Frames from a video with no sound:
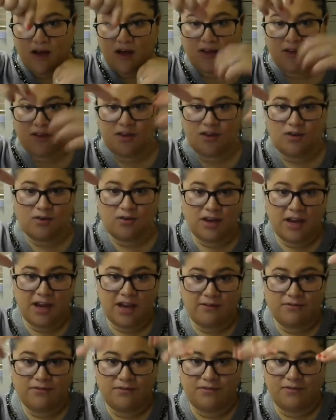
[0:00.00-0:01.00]
you
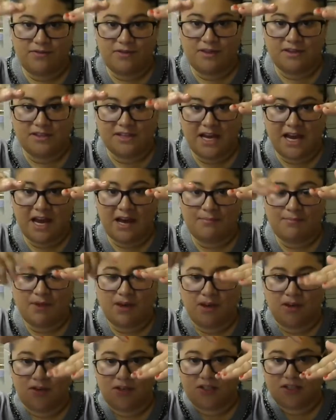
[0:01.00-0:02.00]
have the top
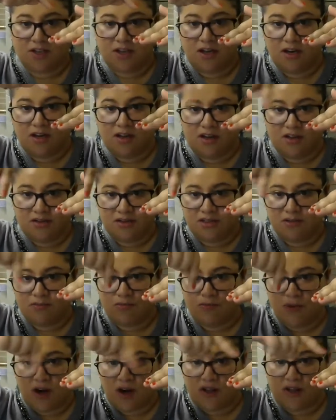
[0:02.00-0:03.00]
and you just cut a little
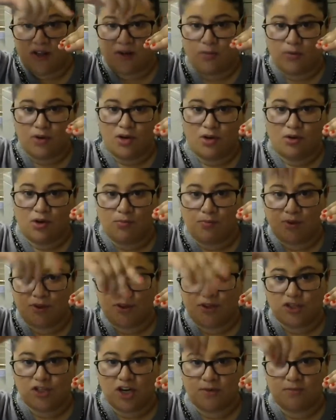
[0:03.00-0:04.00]
mark there where you can put the
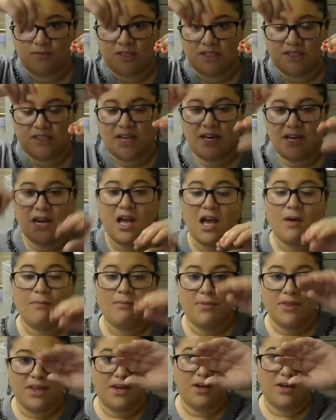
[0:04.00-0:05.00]
sharps inside,
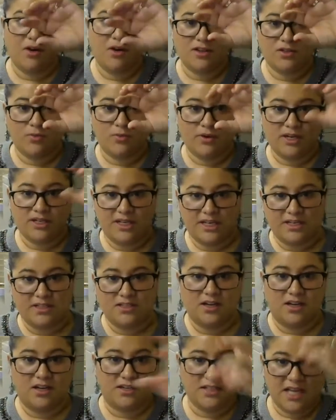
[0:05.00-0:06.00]
but then you also want to take
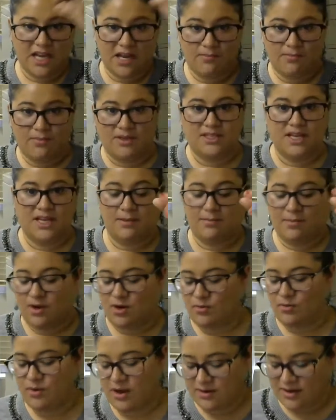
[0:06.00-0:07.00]
duct tape and tape it
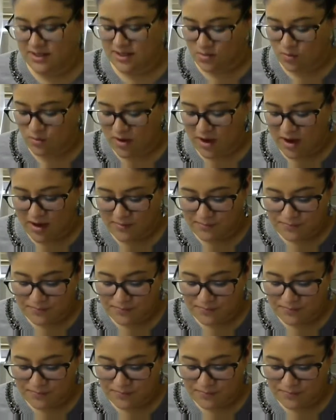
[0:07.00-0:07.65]
around as well.